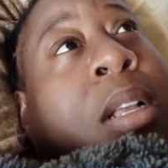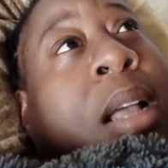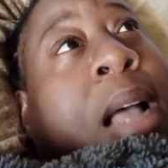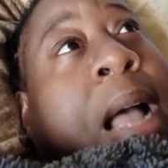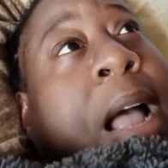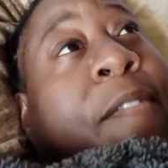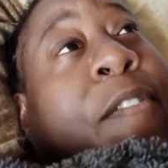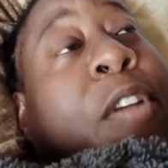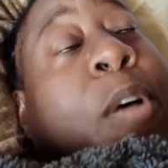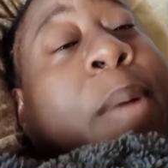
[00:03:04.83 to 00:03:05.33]

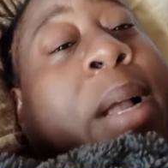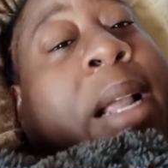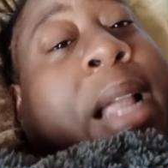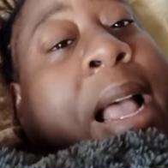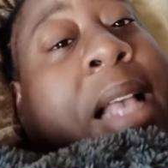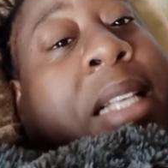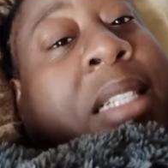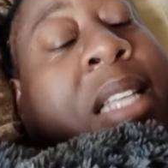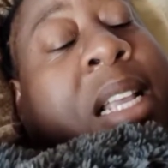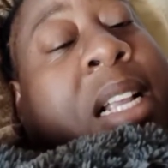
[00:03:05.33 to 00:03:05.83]
I fill my
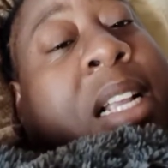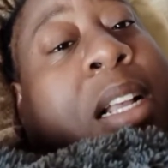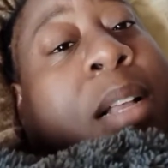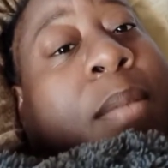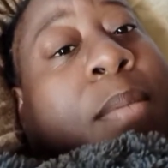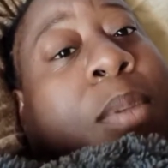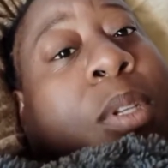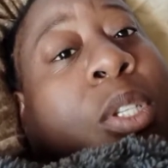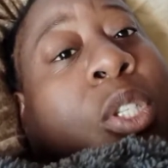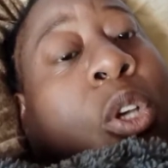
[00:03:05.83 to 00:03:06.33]
gas tank
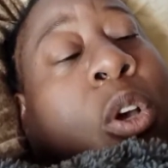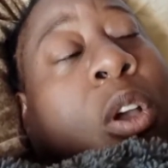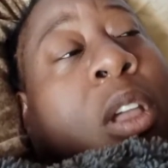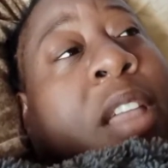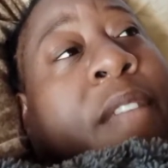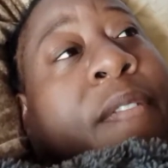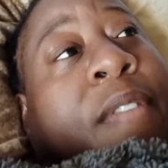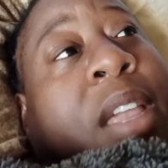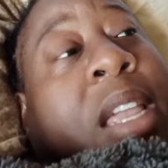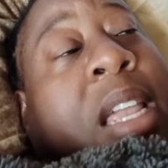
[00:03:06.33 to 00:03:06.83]
up. So
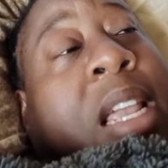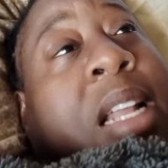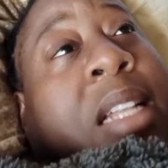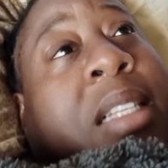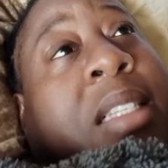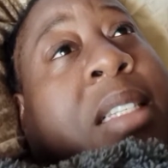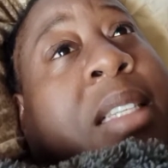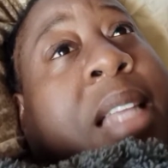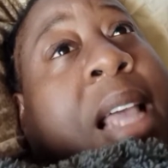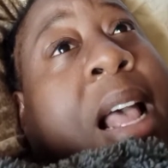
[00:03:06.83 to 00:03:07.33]
if it
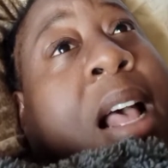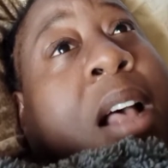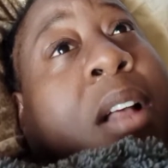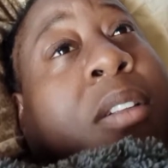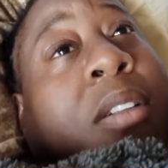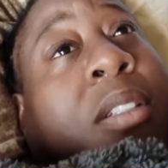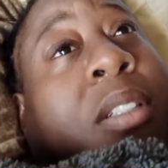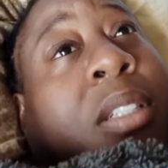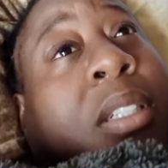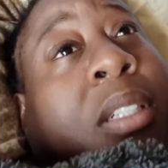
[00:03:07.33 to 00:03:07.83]
gets
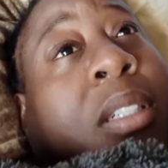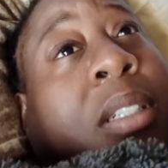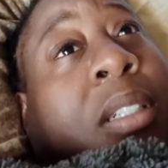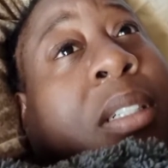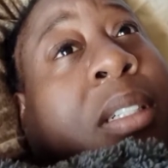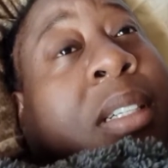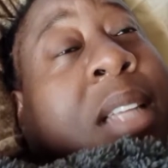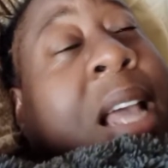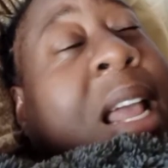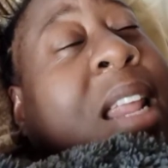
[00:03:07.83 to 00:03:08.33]
down
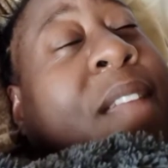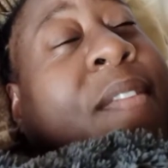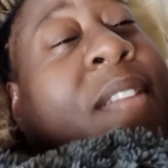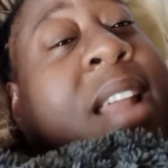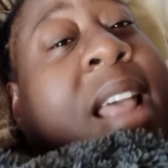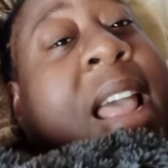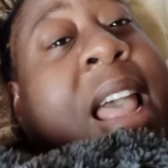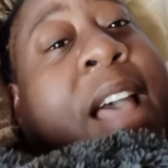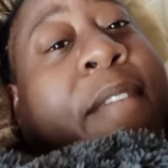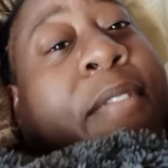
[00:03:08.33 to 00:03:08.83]
to not even a
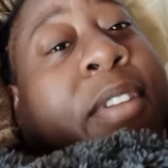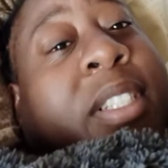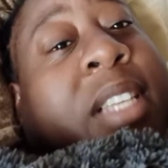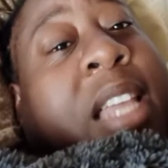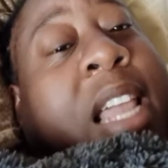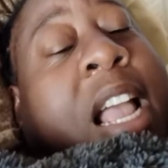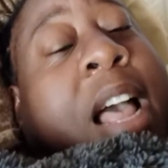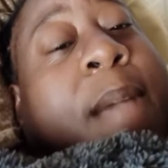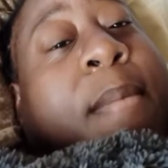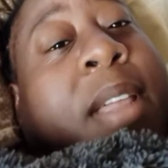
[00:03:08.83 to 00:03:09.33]
half a
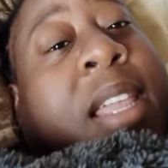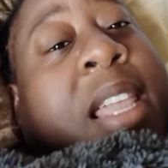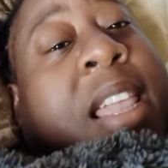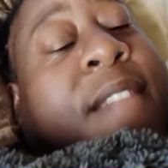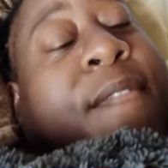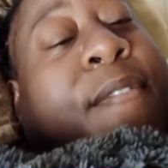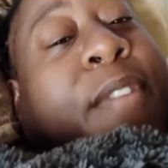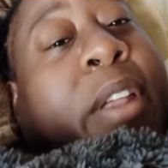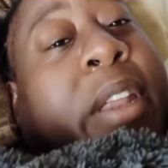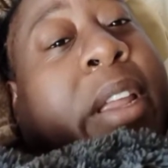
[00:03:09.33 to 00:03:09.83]
tank, I'm going to
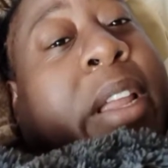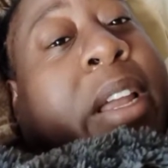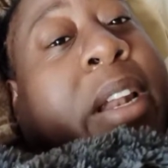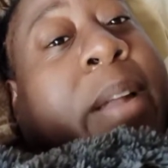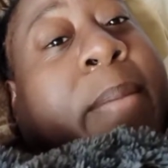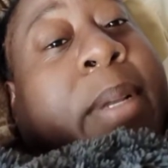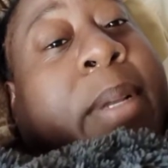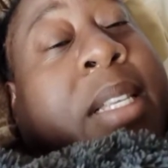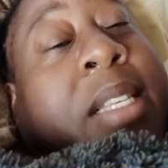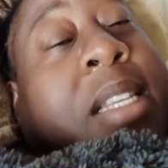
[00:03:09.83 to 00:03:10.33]
keep filling it
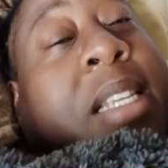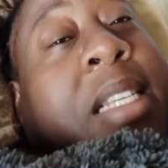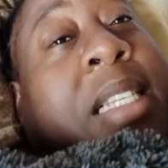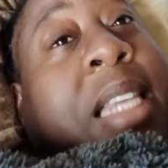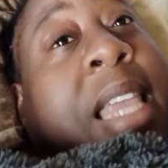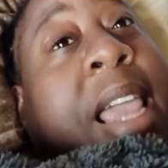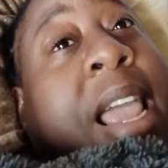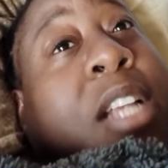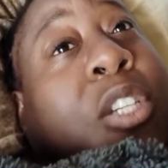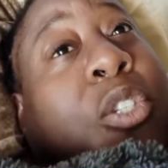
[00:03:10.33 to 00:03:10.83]
up because of this
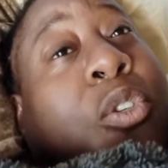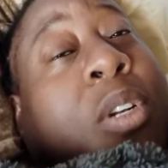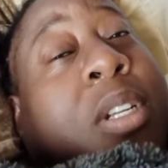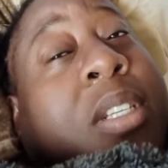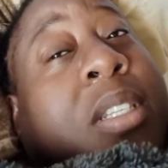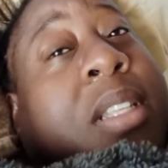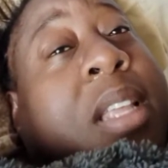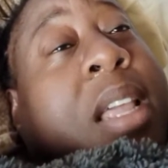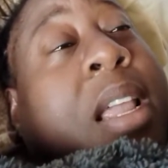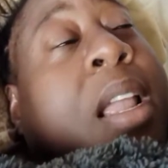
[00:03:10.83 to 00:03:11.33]
gas shortage
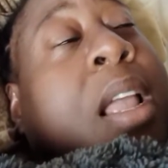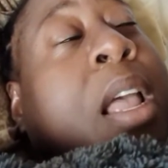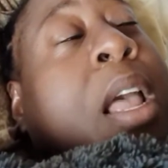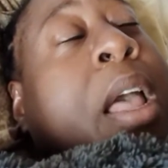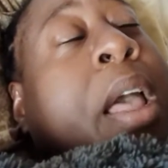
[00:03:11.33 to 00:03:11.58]
thing.